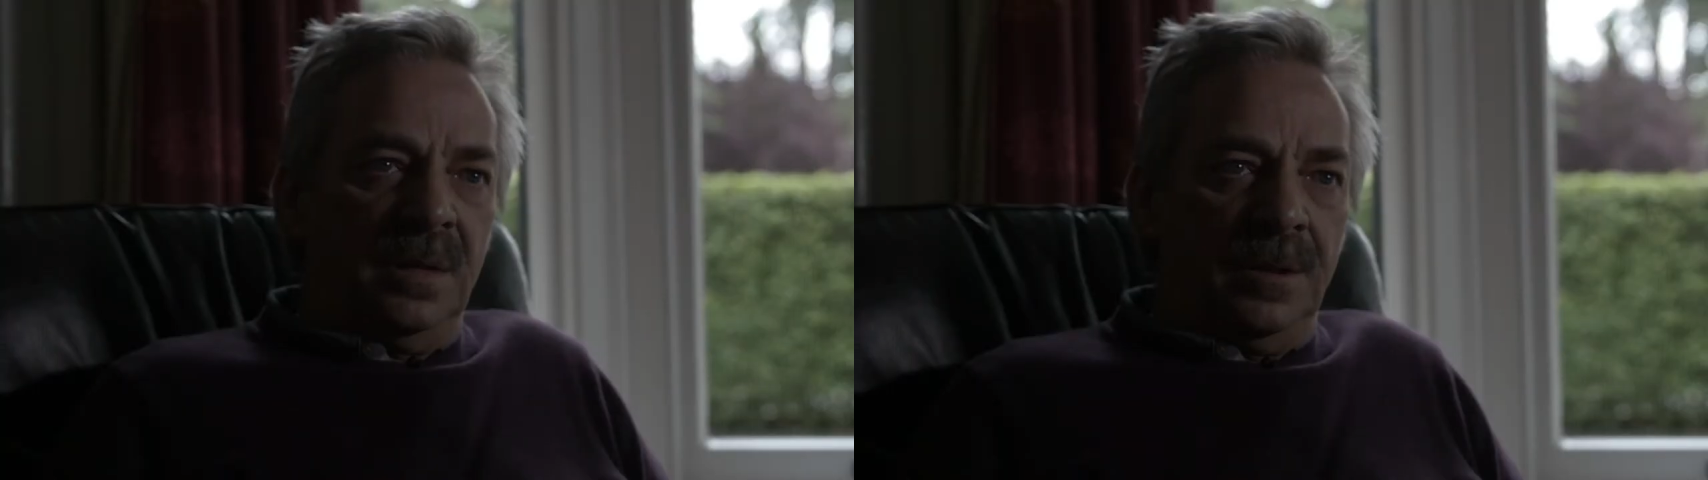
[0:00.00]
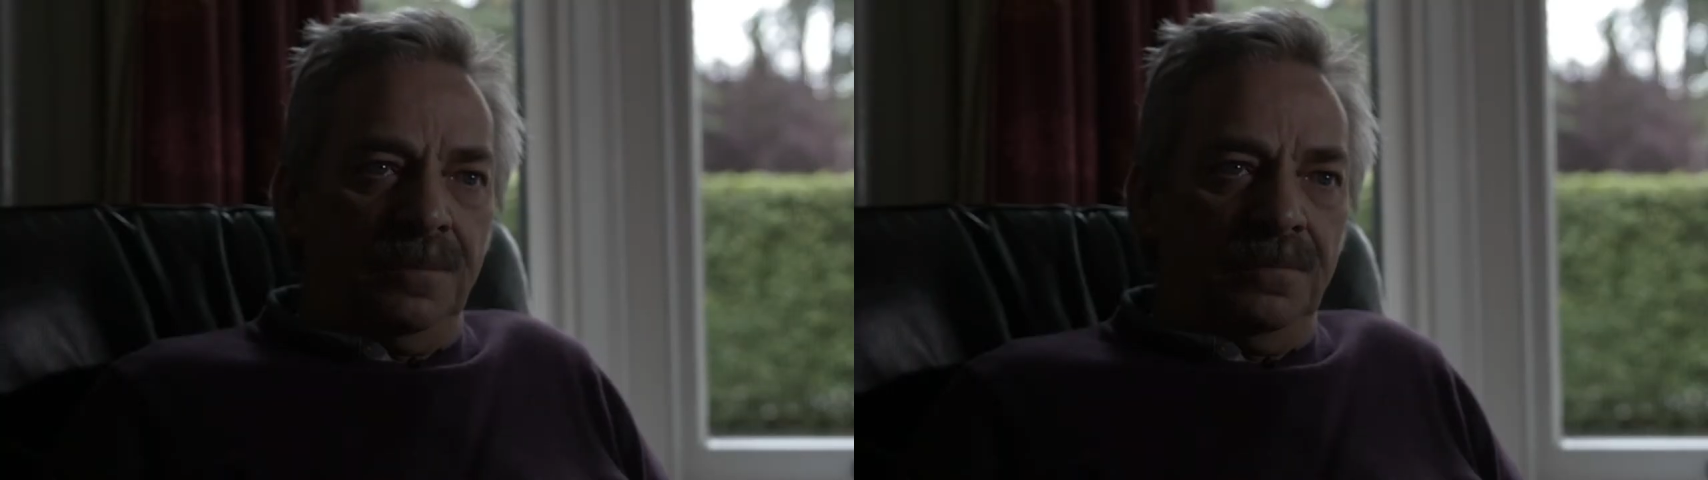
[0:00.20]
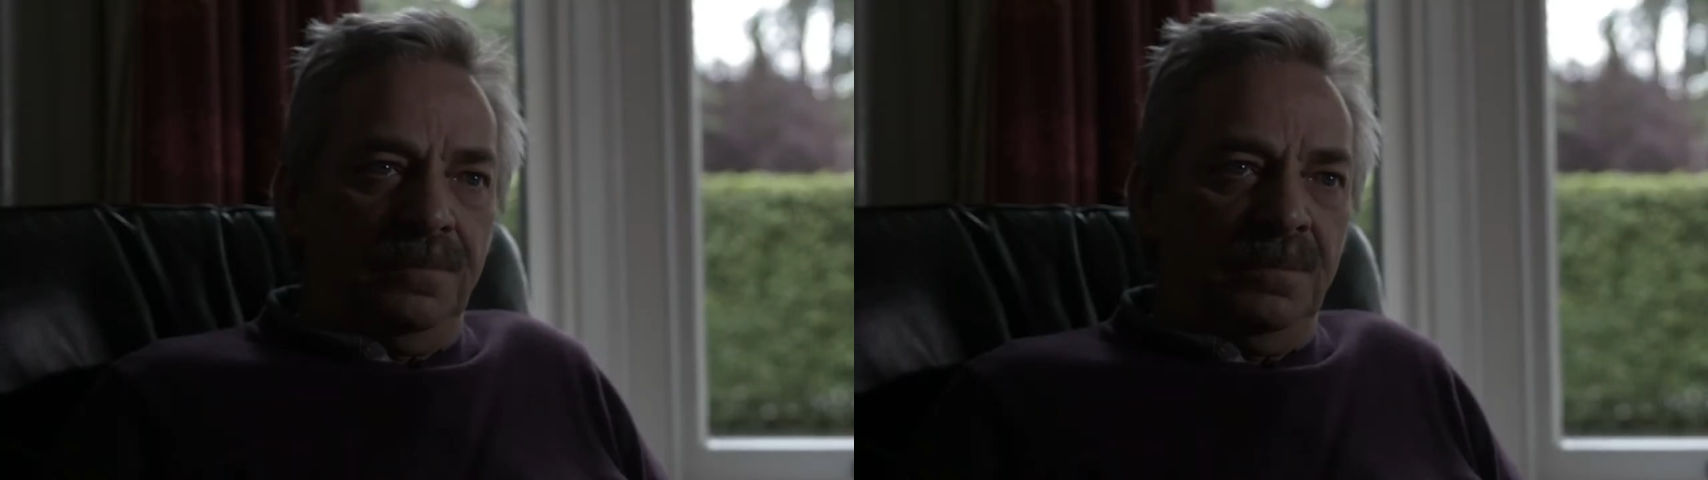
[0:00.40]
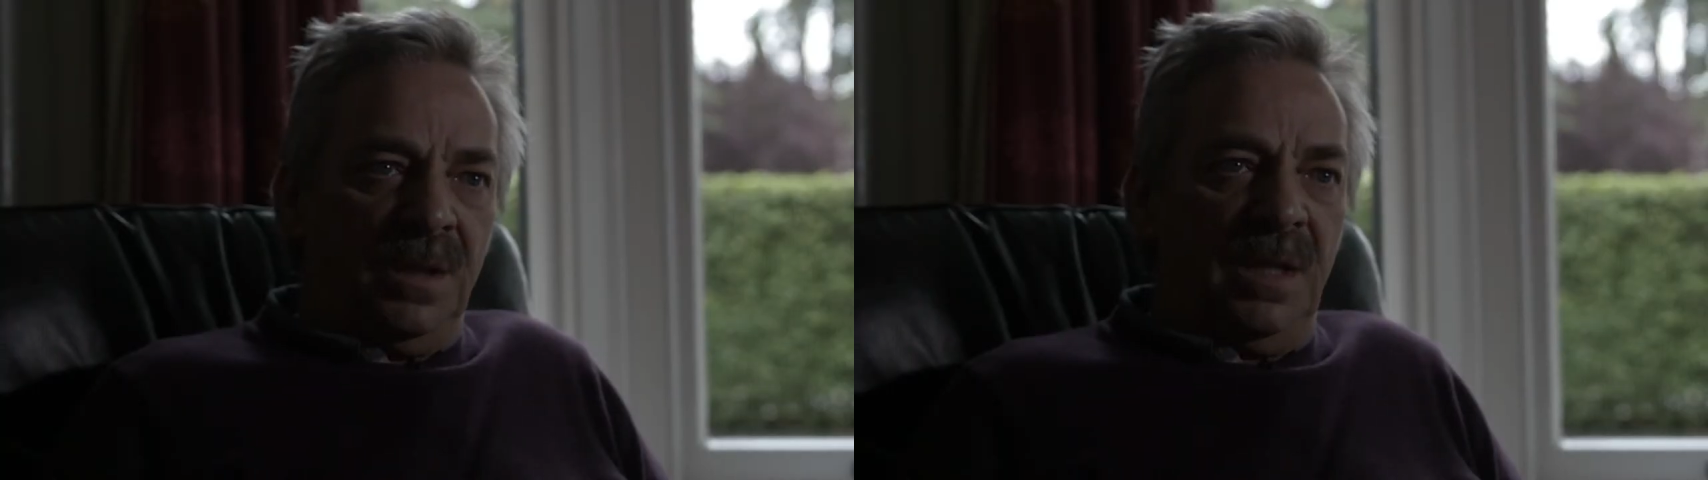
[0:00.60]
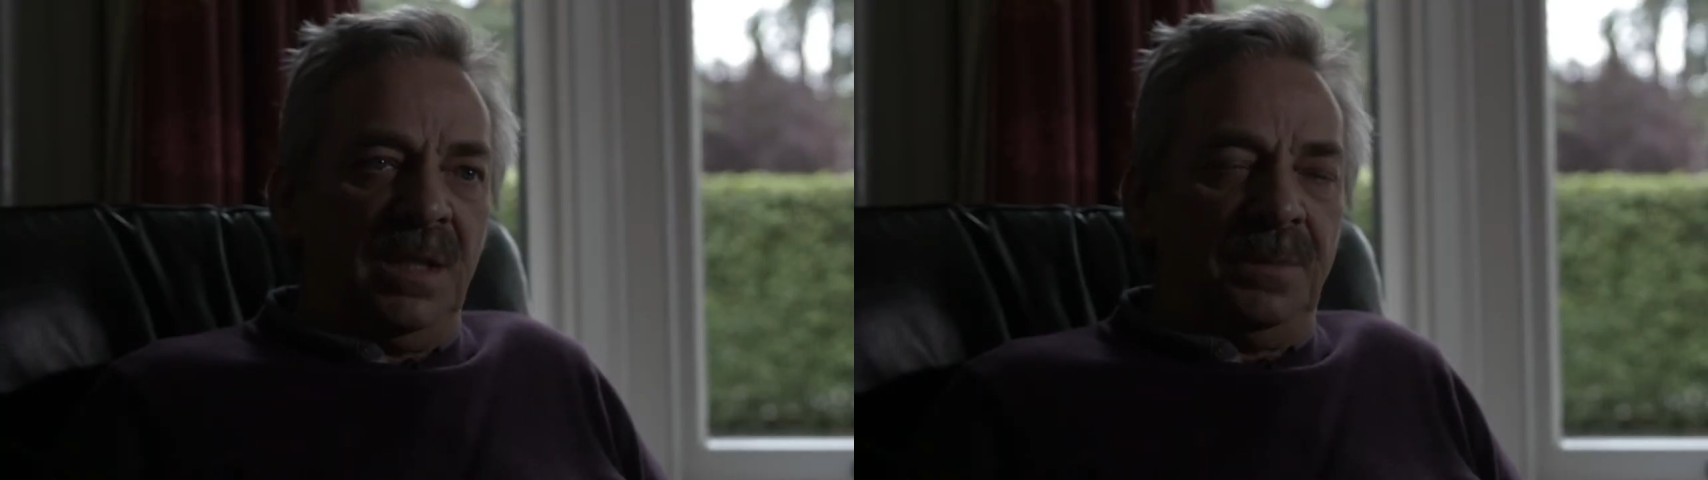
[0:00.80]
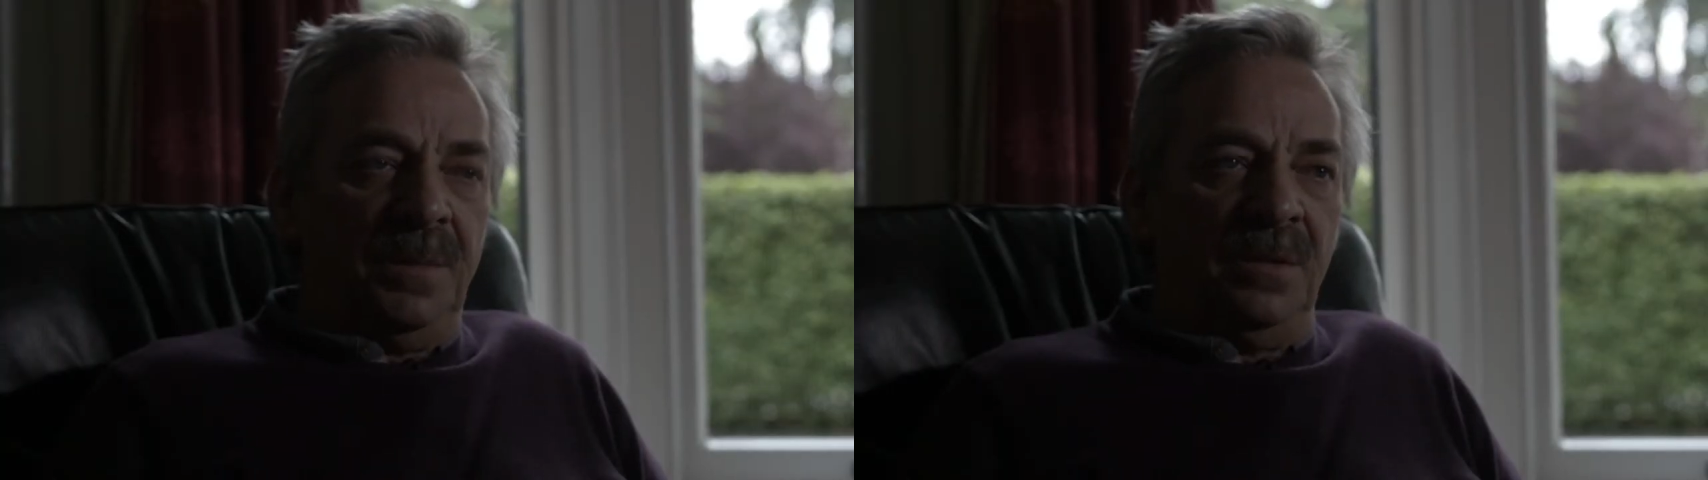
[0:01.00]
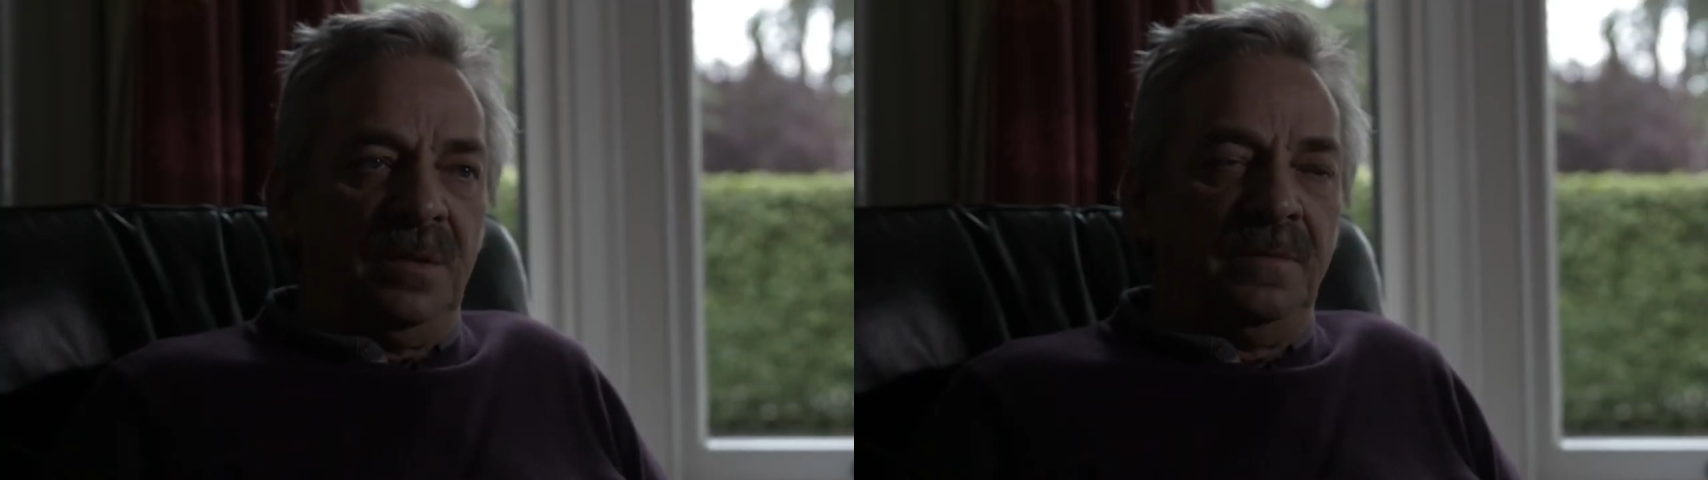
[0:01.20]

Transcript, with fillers: Um, my experience